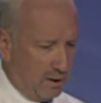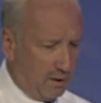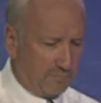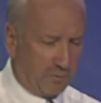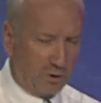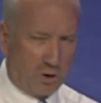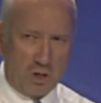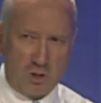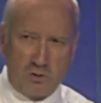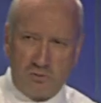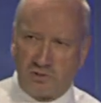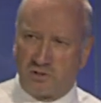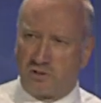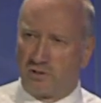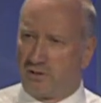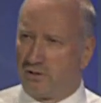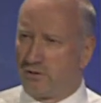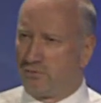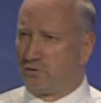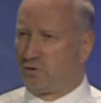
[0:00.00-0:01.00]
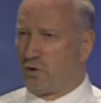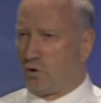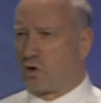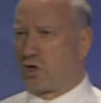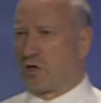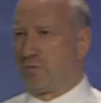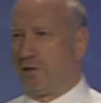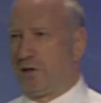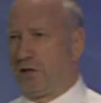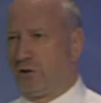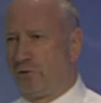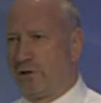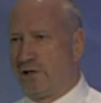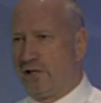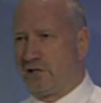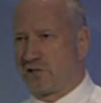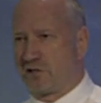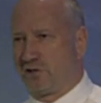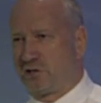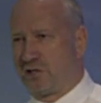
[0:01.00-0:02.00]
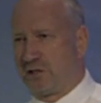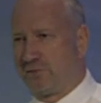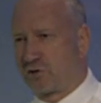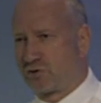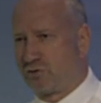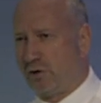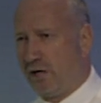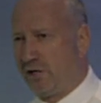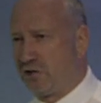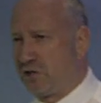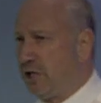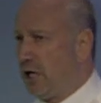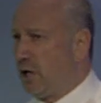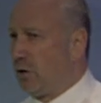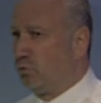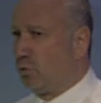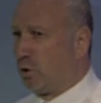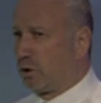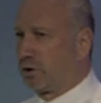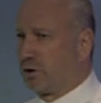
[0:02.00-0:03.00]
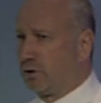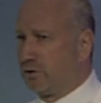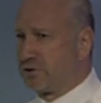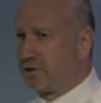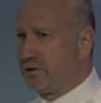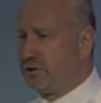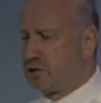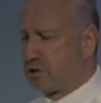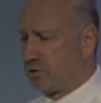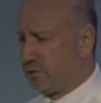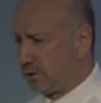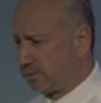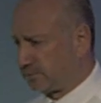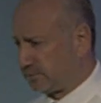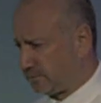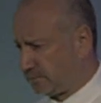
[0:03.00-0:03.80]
But who's going to document the relationship strategy and what goes into it?